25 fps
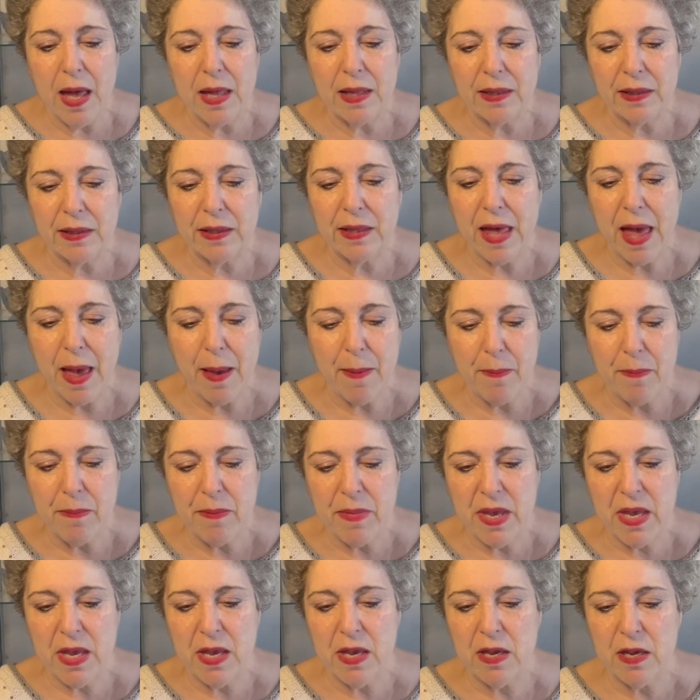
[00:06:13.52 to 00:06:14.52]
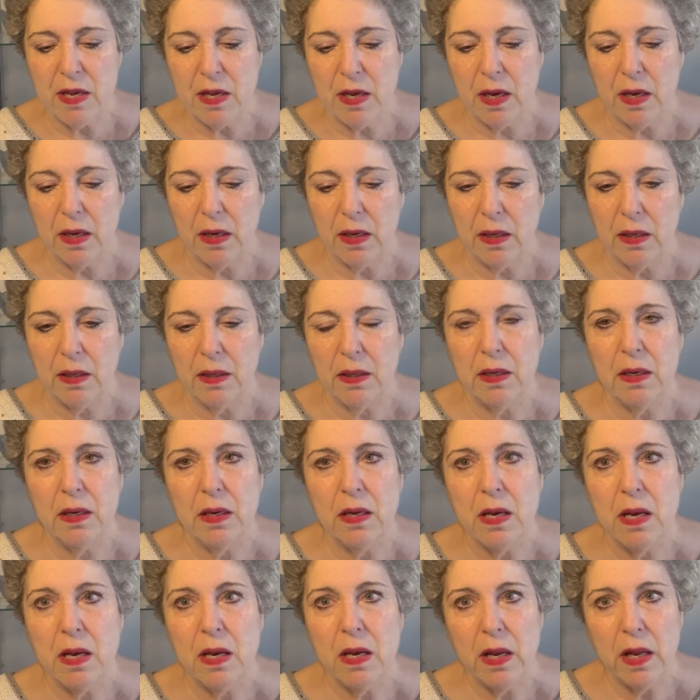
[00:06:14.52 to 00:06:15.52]
let me
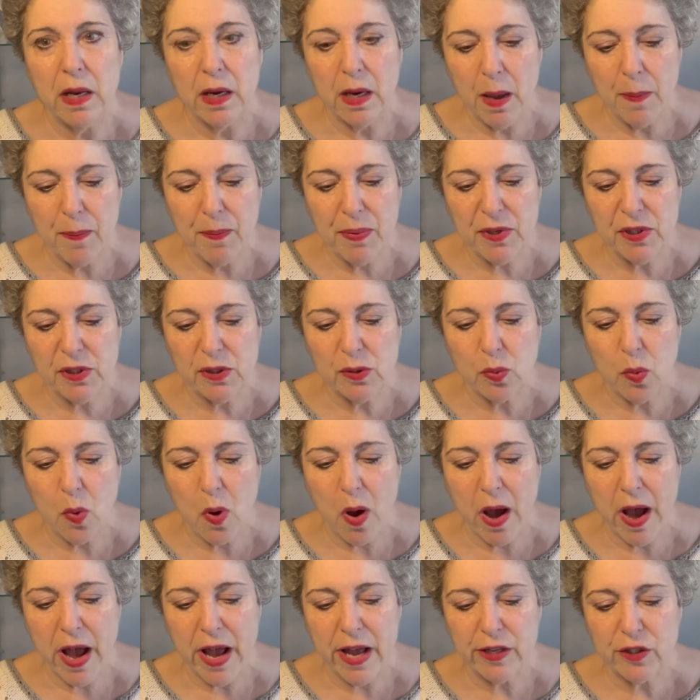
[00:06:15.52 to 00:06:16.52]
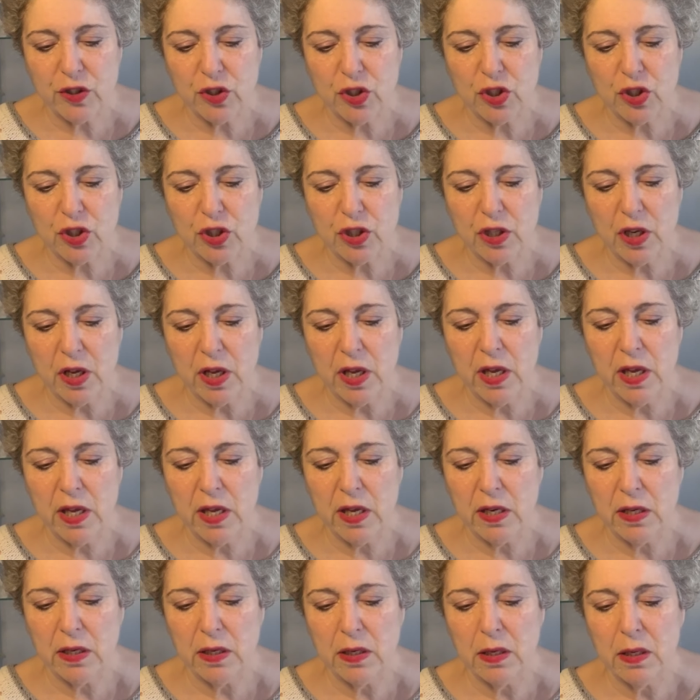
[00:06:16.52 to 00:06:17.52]
knit up a swatch
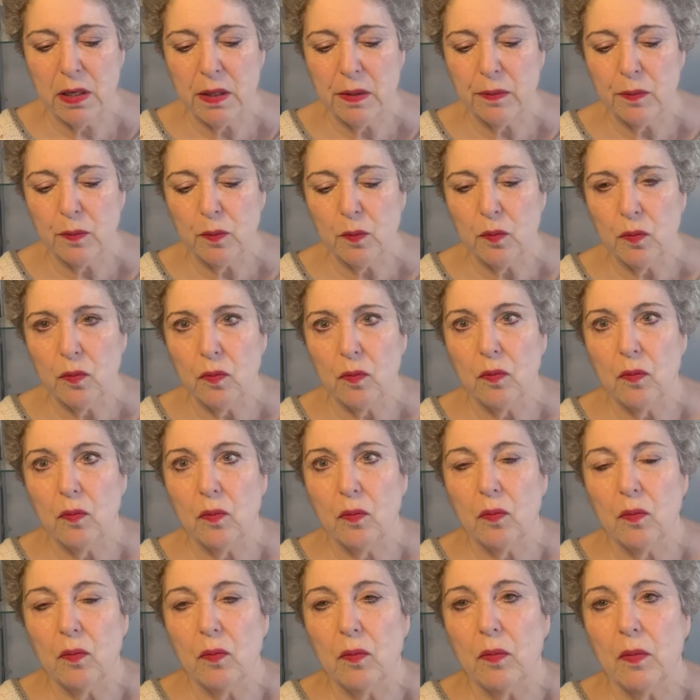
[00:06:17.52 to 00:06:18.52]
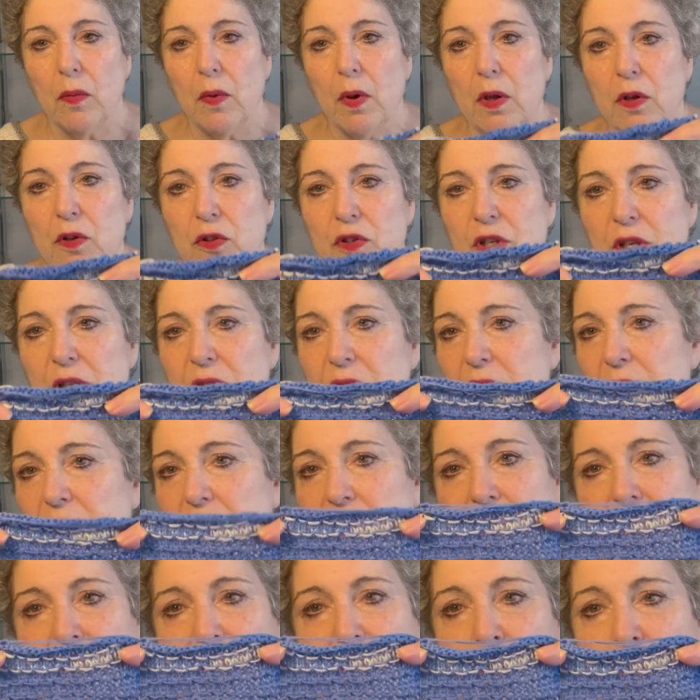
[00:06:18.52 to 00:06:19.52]
in just a
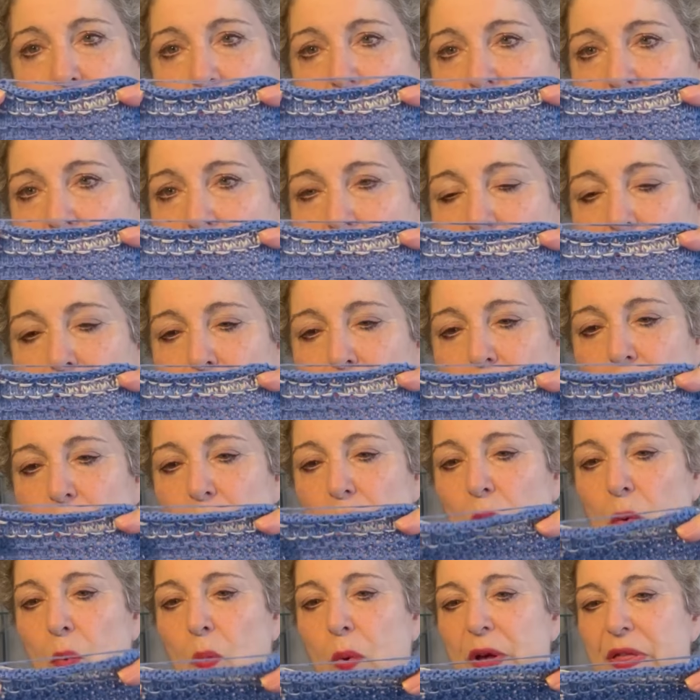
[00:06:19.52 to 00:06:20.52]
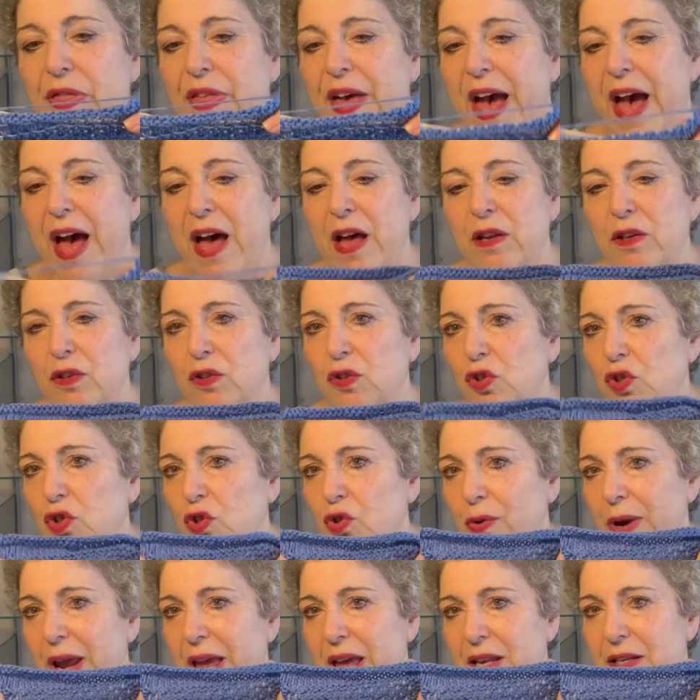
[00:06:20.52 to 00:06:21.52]
single color without
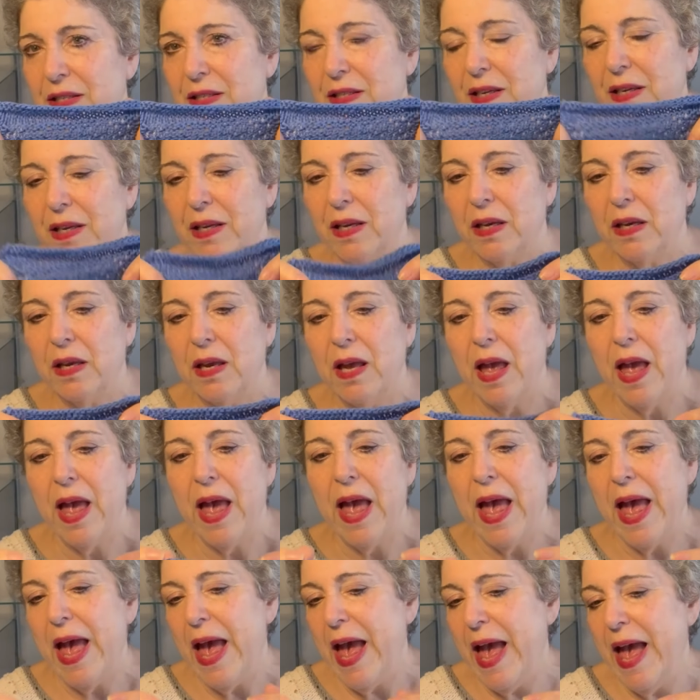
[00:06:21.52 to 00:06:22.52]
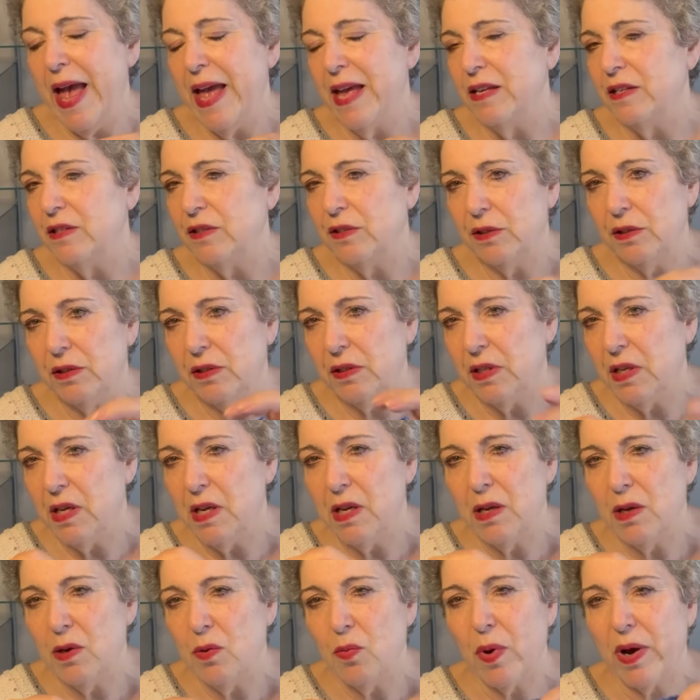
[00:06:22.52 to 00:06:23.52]
stranding and
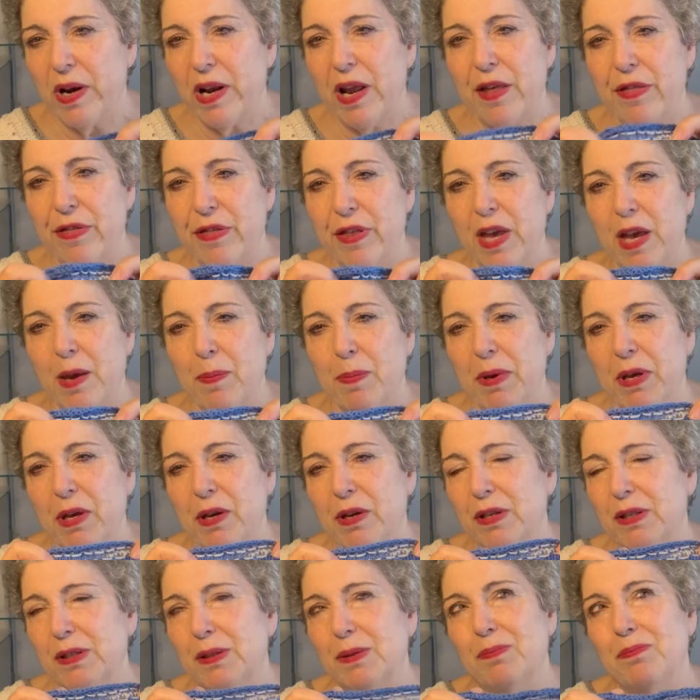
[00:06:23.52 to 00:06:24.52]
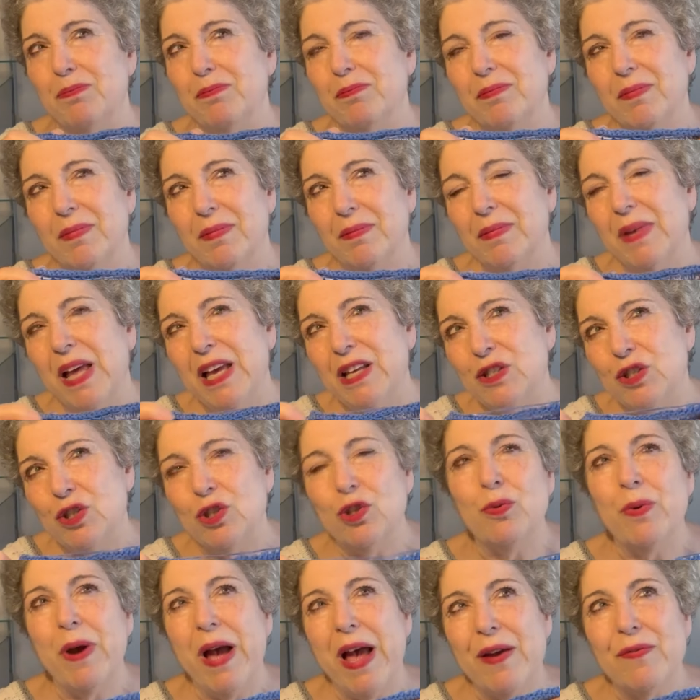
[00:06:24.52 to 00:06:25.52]
see what I think, because I
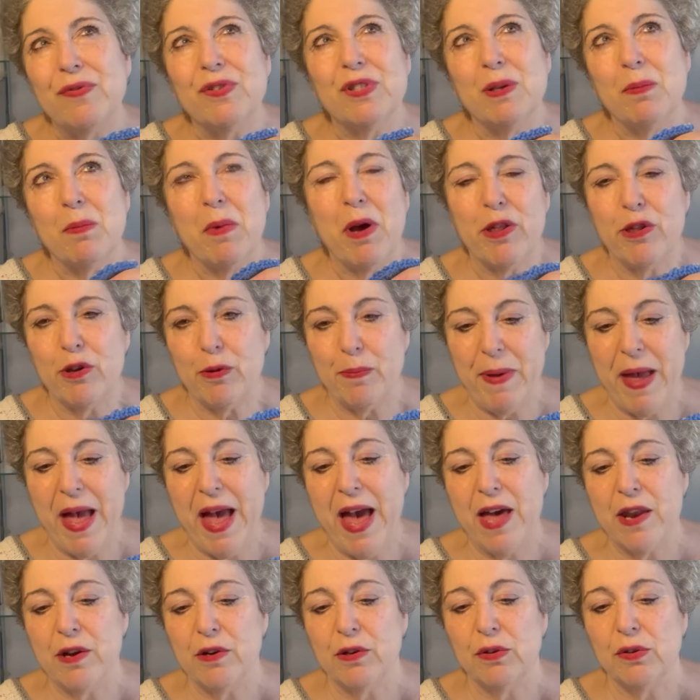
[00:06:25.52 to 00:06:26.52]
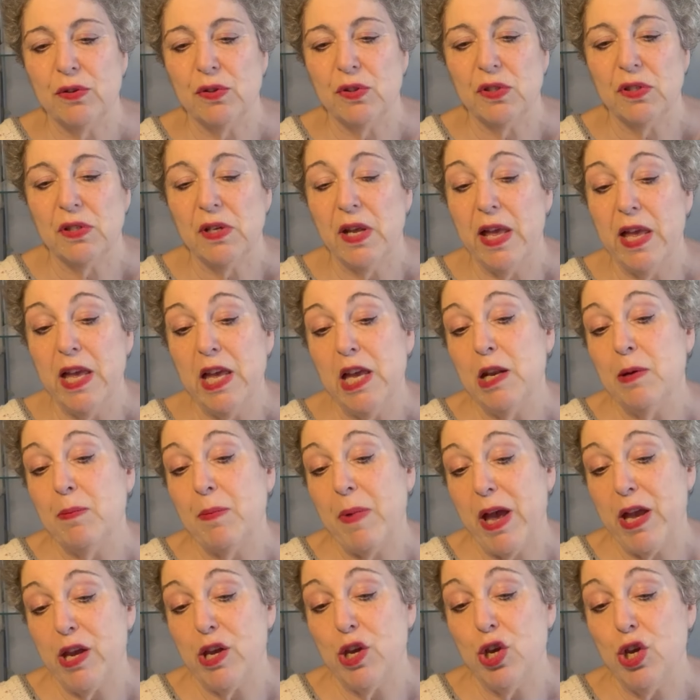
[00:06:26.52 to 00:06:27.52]
do have some other patterns in
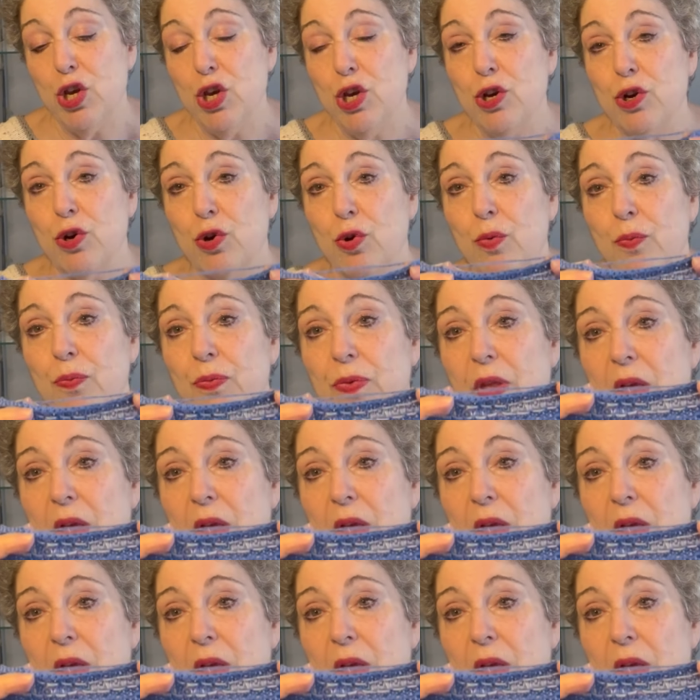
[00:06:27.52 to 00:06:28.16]
my queue.